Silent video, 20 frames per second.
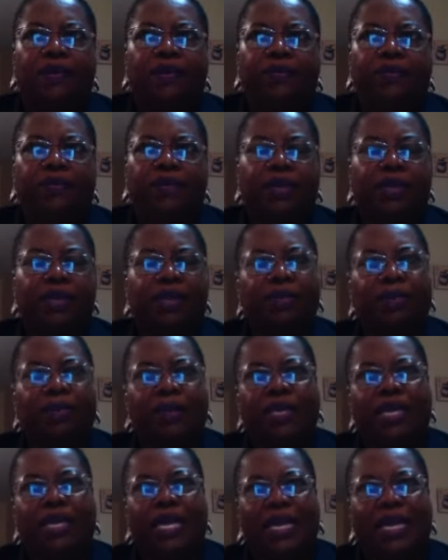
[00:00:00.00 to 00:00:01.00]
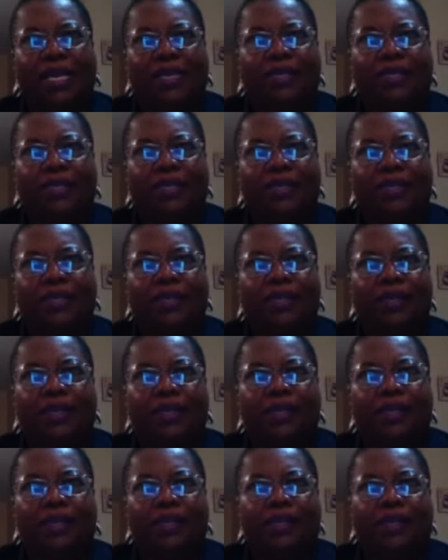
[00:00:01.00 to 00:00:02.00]
for a couple of days.
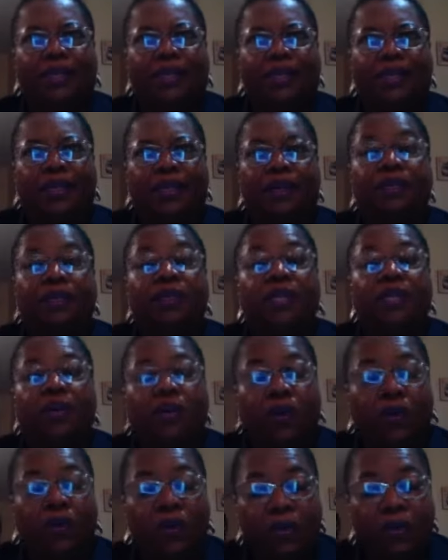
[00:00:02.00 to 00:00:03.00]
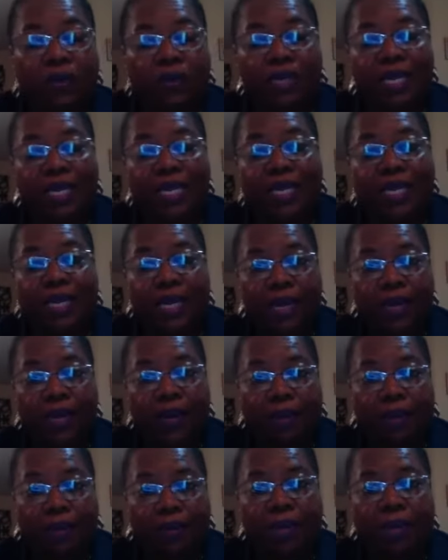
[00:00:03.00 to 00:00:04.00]
It was a whole
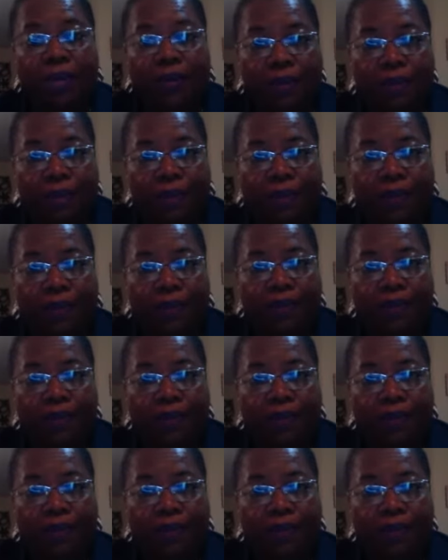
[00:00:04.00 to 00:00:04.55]
year, people.